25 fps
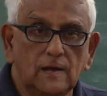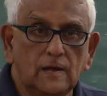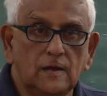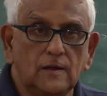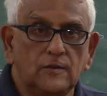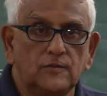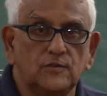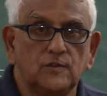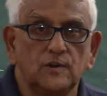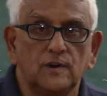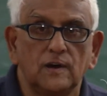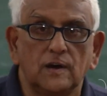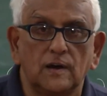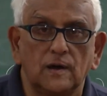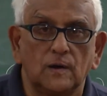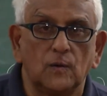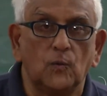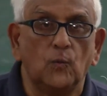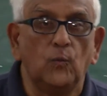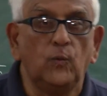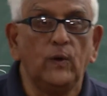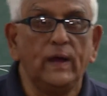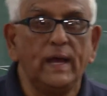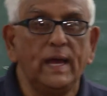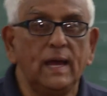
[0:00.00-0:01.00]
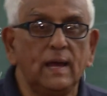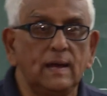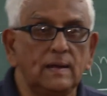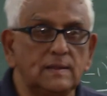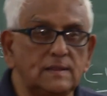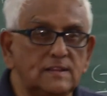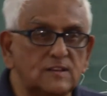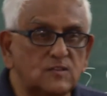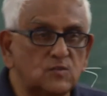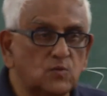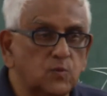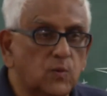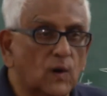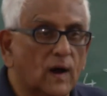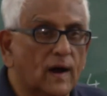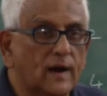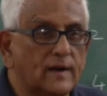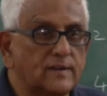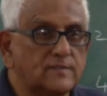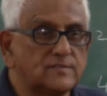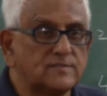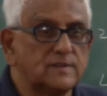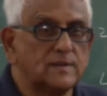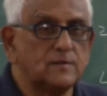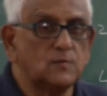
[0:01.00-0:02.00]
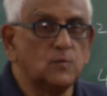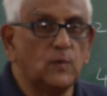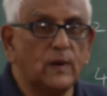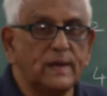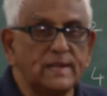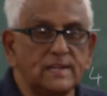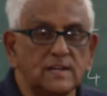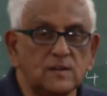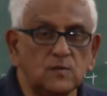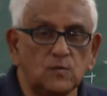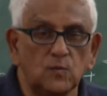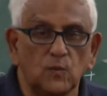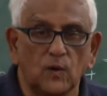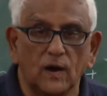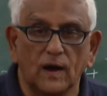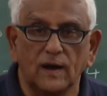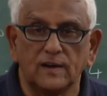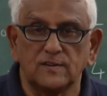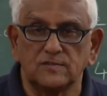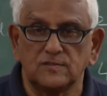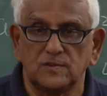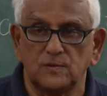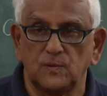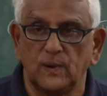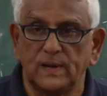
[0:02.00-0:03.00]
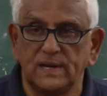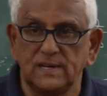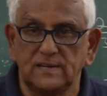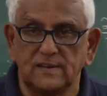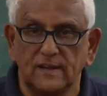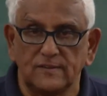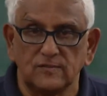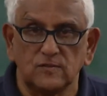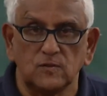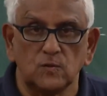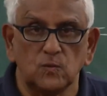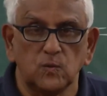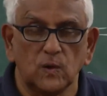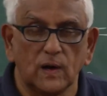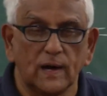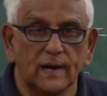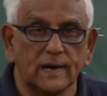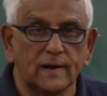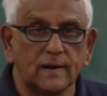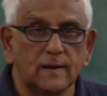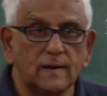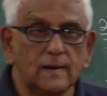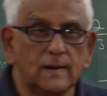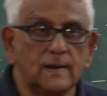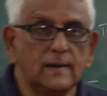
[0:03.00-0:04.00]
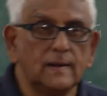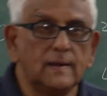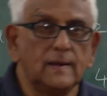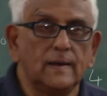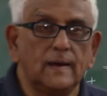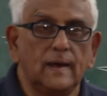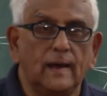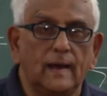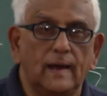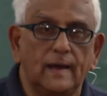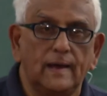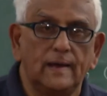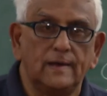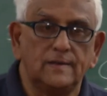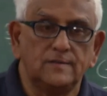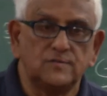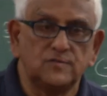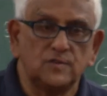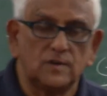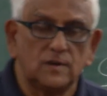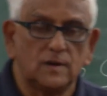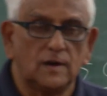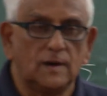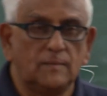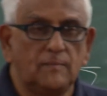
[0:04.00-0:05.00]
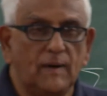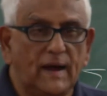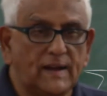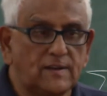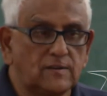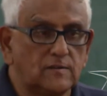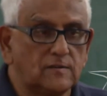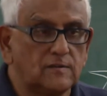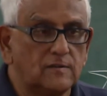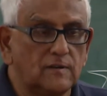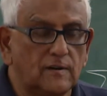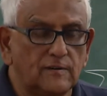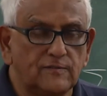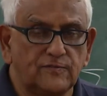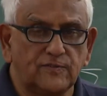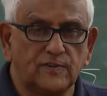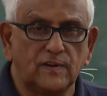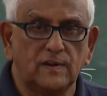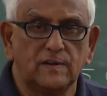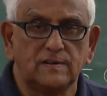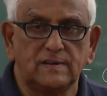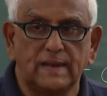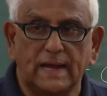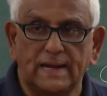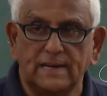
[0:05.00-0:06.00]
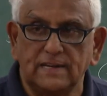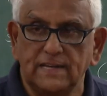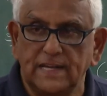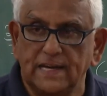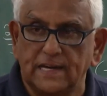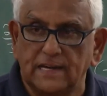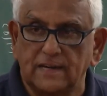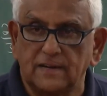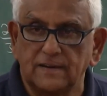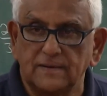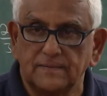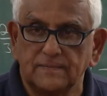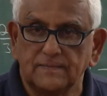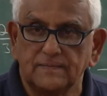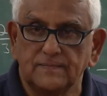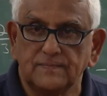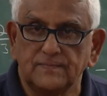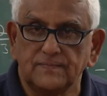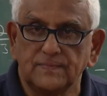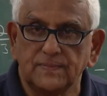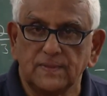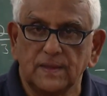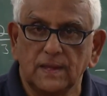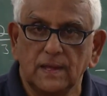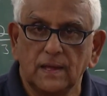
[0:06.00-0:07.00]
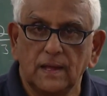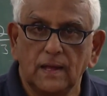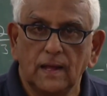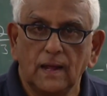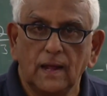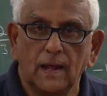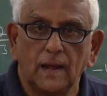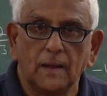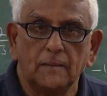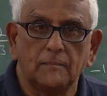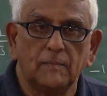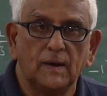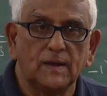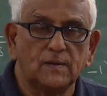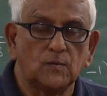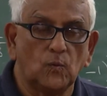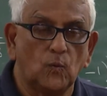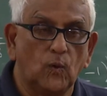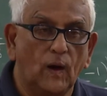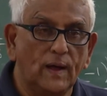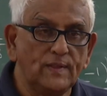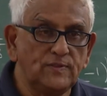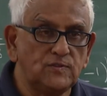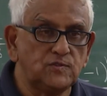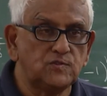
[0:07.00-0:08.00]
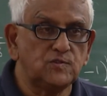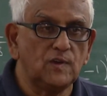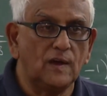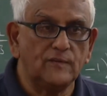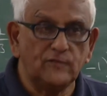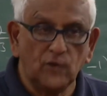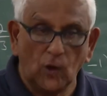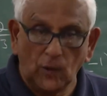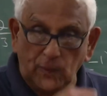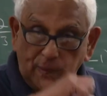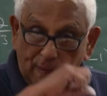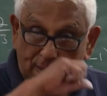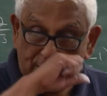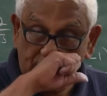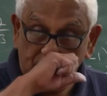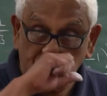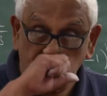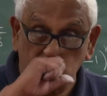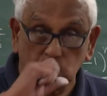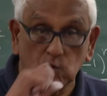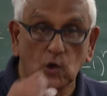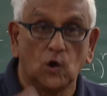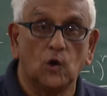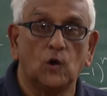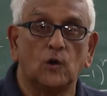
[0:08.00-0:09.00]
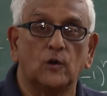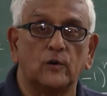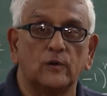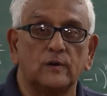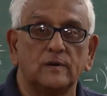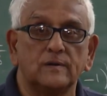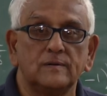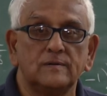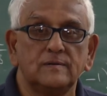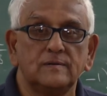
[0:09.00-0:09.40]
The way this works and when it works and when it doesn't work is a matter of technique. But once you have opened this door,